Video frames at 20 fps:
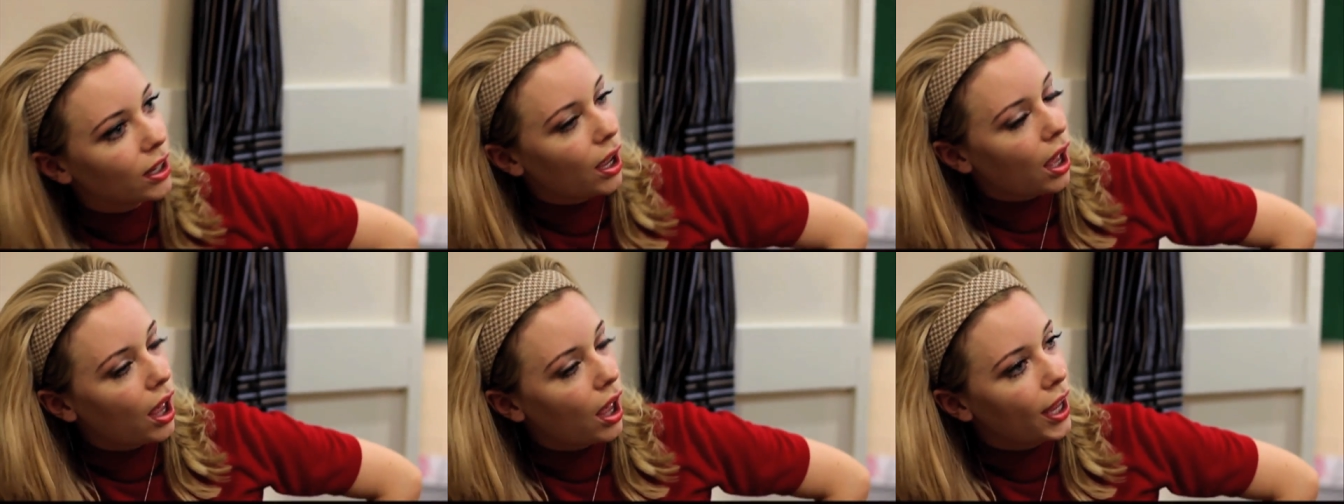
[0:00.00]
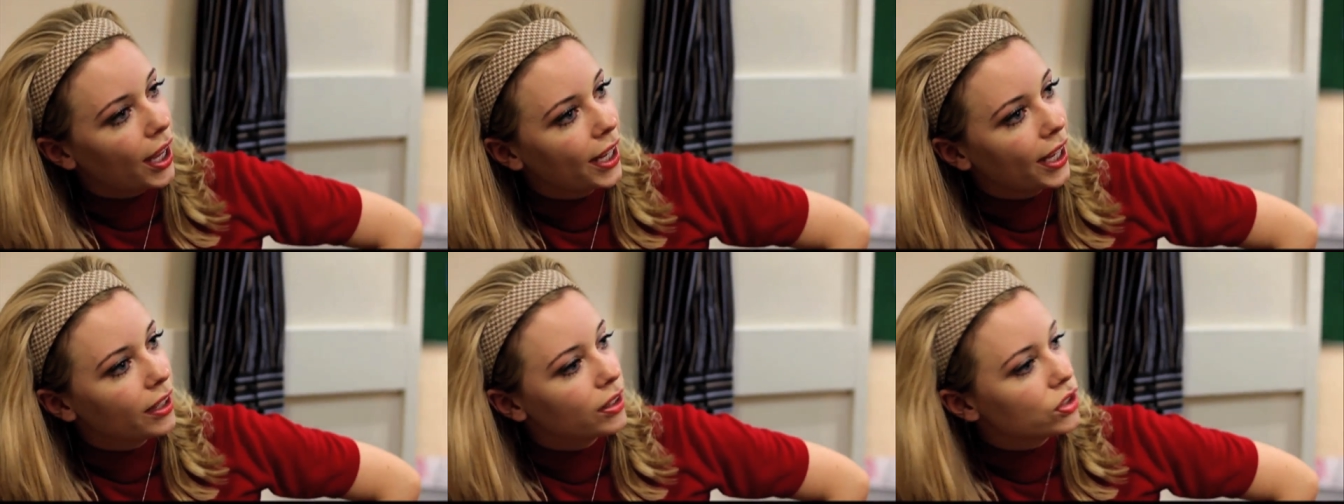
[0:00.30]

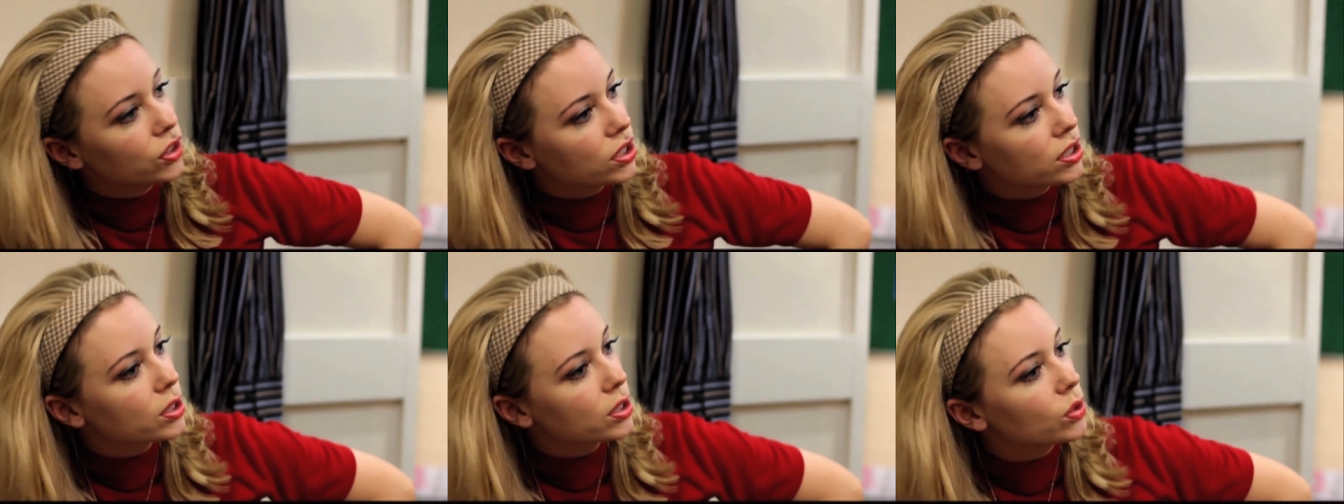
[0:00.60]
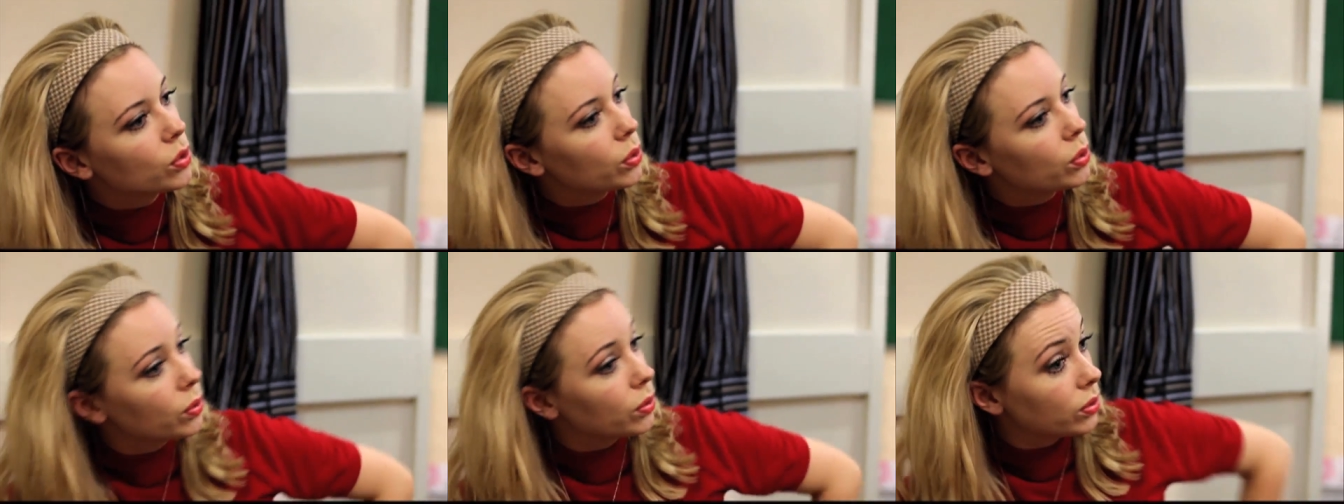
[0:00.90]
I just
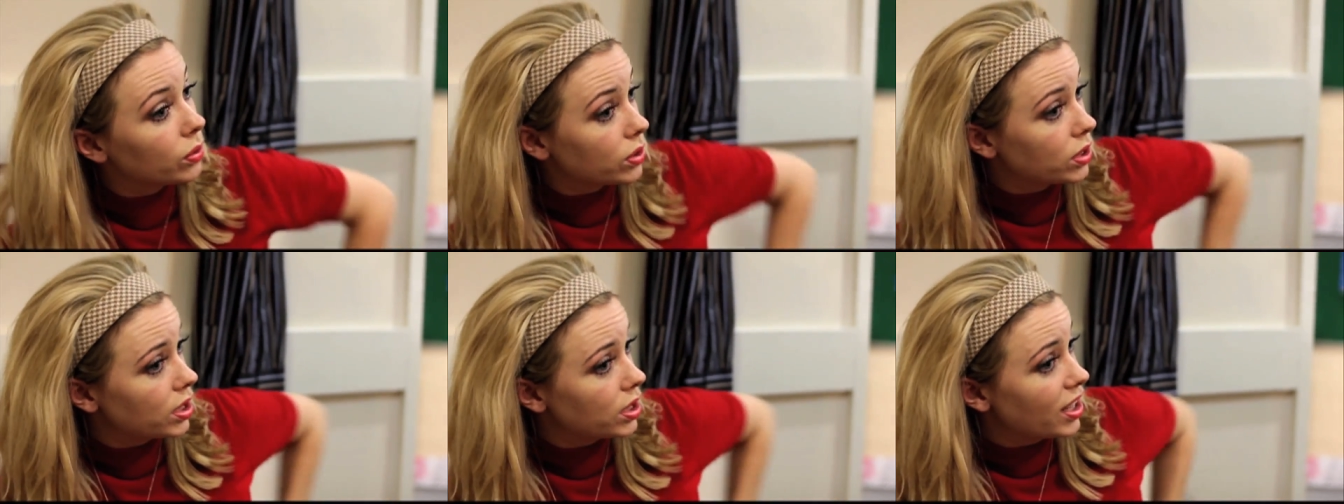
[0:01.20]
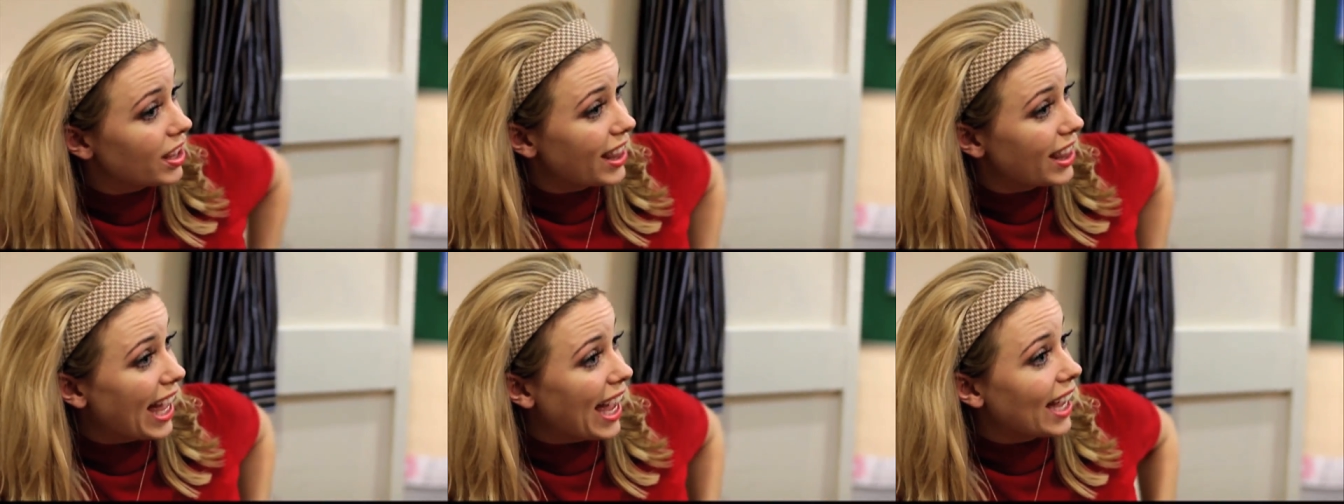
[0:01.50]
thought
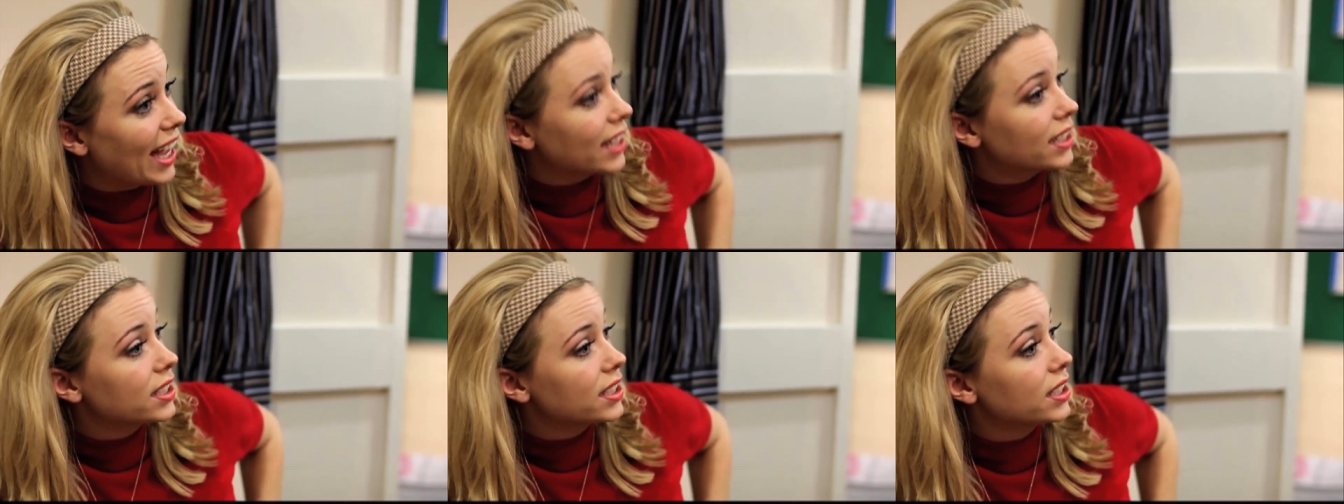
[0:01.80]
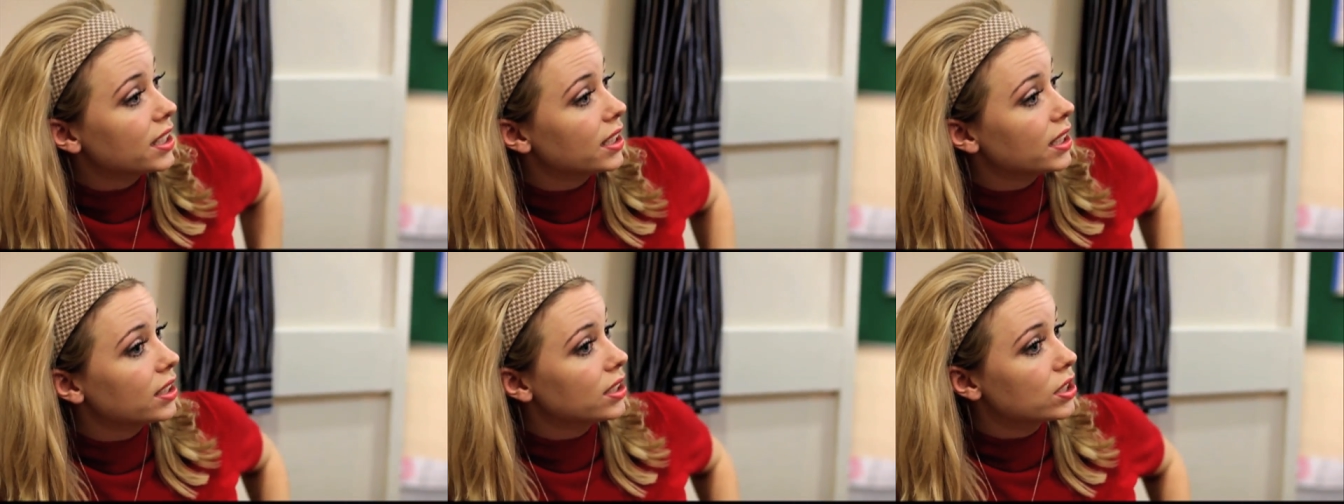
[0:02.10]

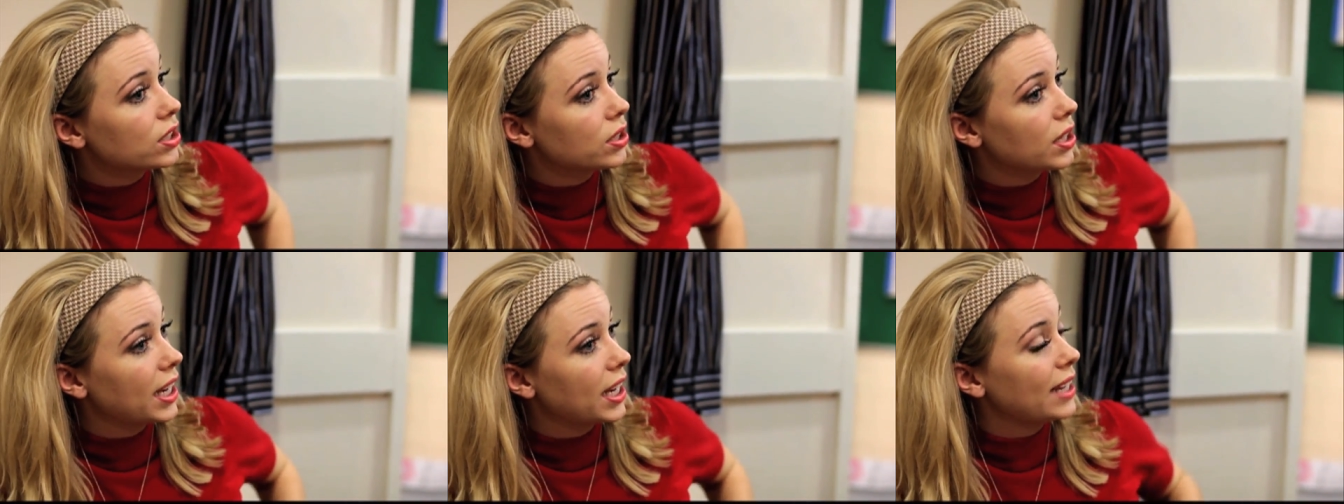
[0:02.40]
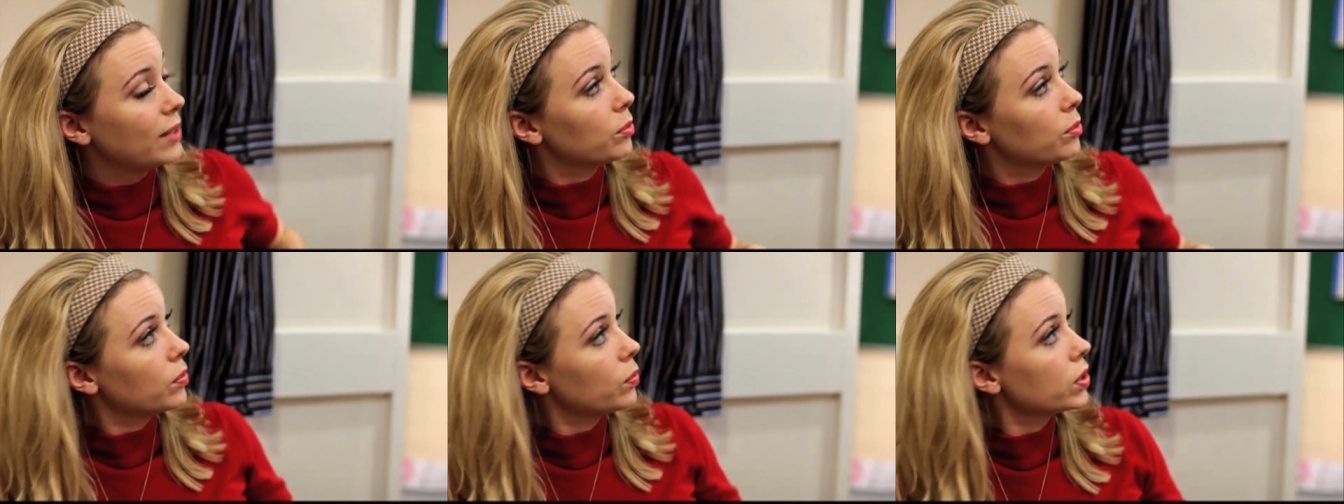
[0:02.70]
that
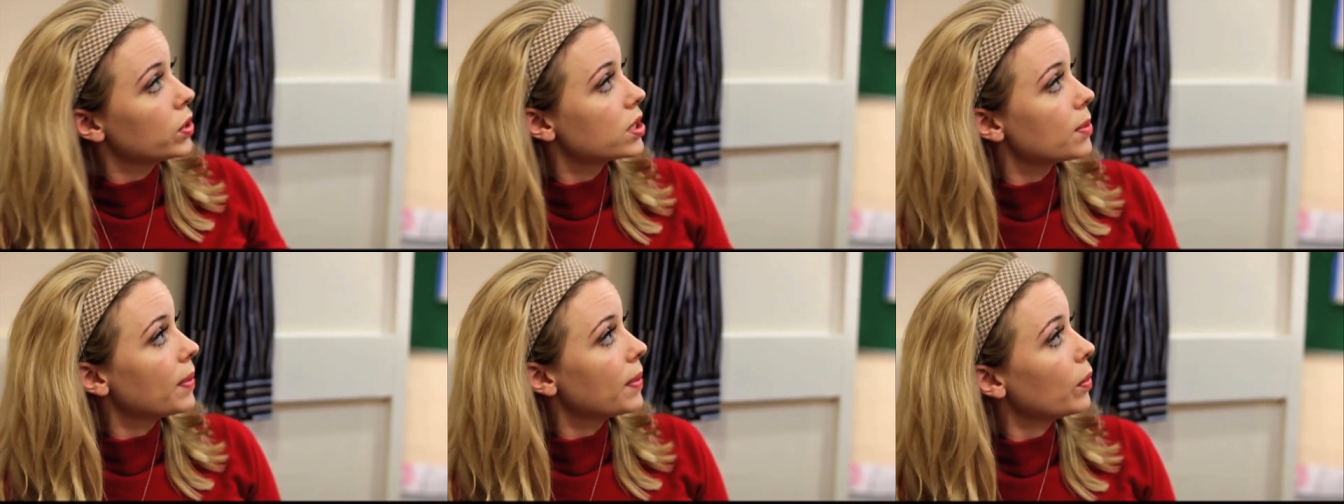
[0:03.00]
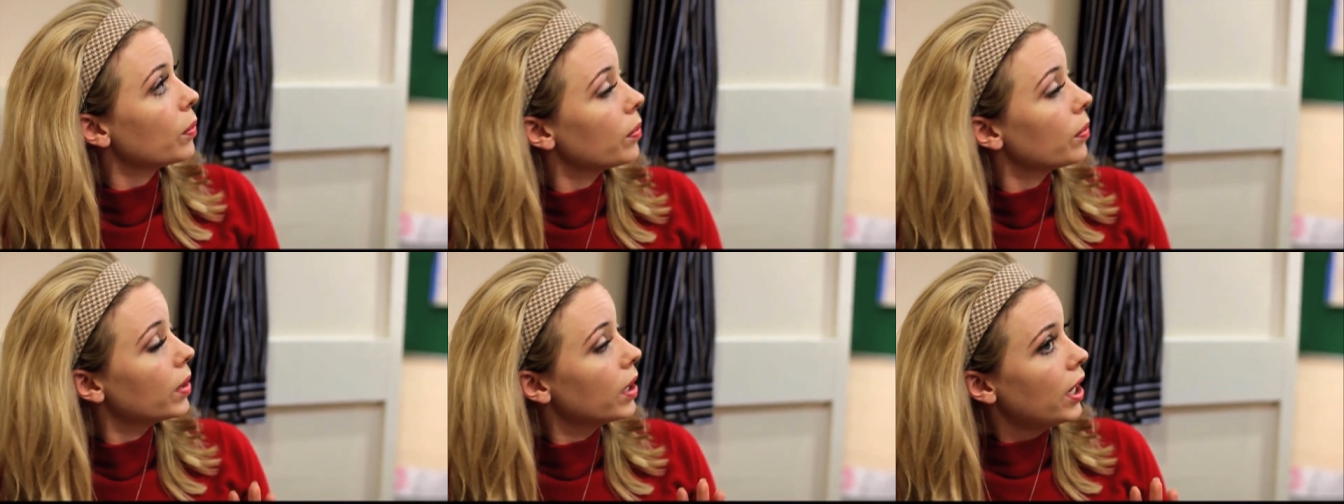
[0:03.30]
it was a
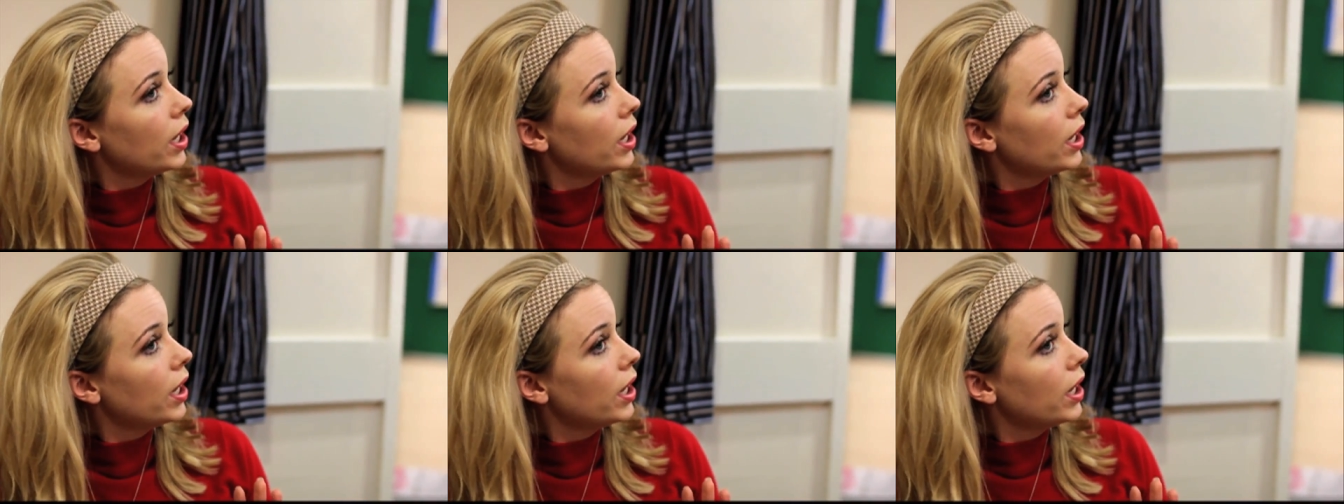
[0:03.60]
bit.